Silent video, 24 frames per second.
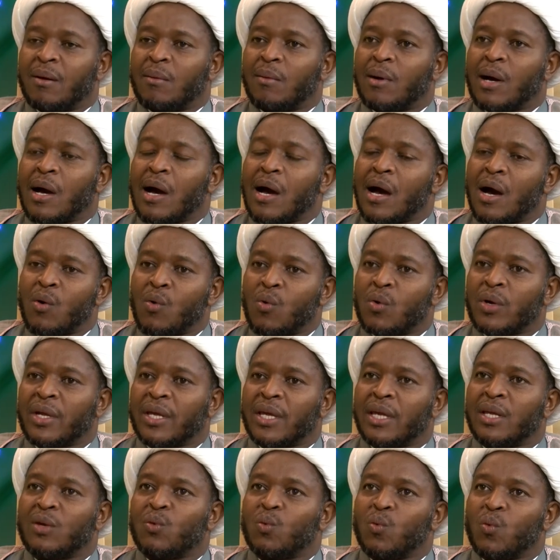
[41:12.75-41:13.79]
how
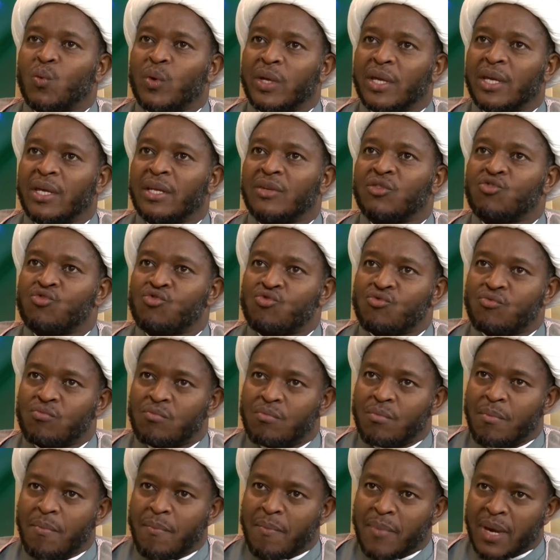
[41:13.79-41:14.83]
can we
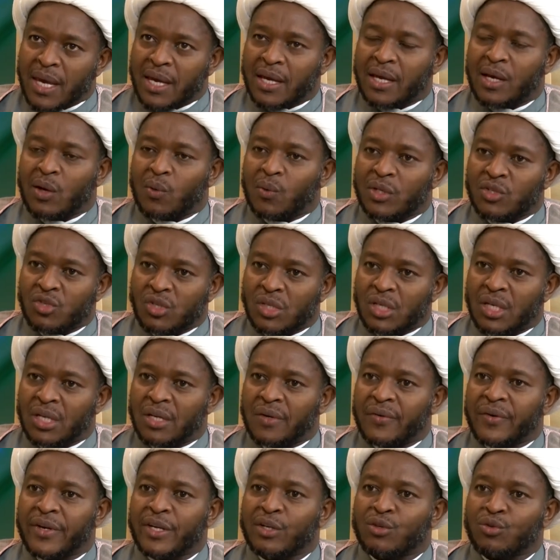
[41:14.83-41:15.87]
make our
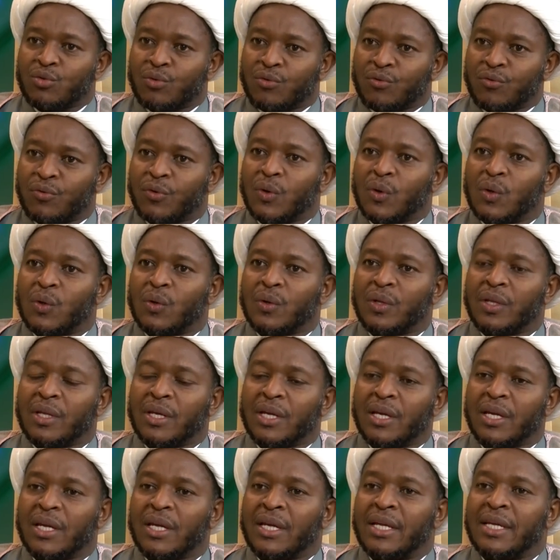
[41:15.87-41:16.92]
children to follow
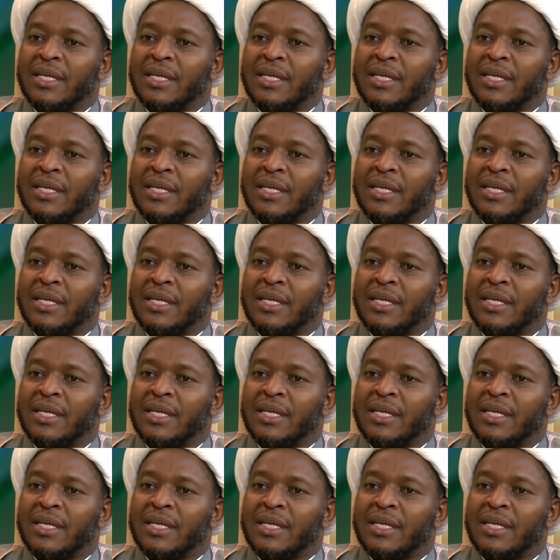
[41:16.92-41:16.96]
the